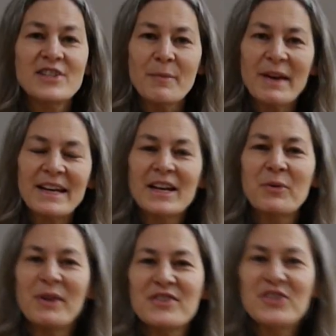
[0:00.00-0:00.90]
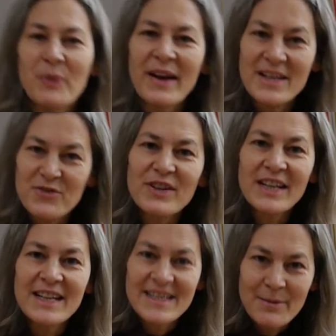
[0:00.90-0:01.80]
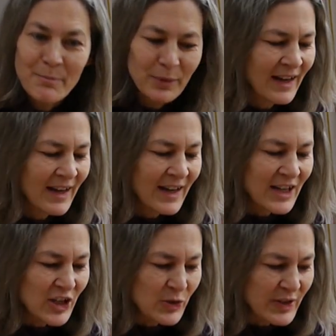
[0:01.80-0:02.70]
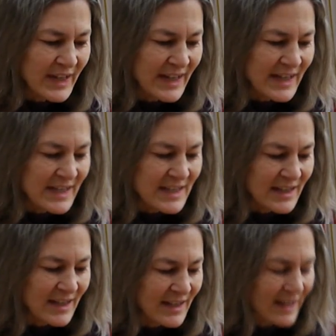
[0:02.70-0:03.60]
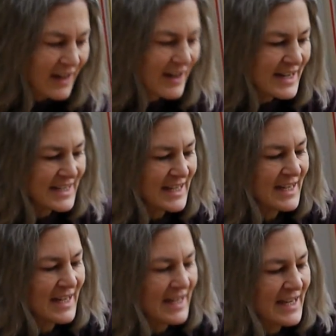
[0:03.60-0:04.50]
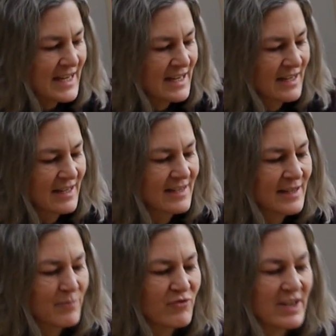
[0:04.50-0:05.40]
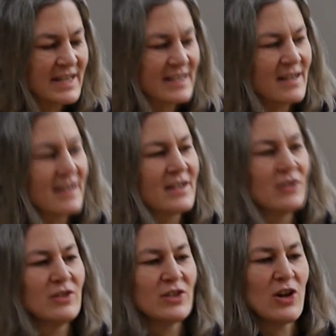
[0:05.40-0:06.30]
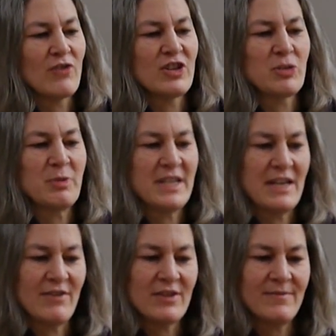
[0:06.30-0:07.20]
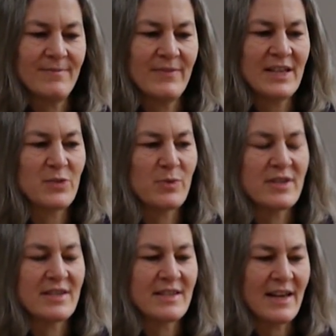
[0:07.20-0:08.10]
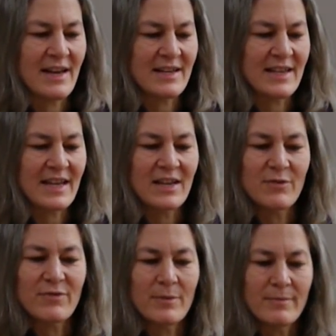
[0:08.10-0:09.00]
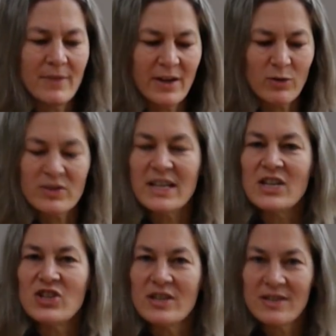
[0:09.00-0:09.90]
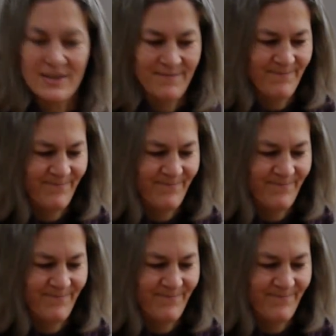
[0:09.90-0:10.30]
So making a quilt square is really simple. You need, ideally, some recycled orange material. This was taken from an old t-shirt.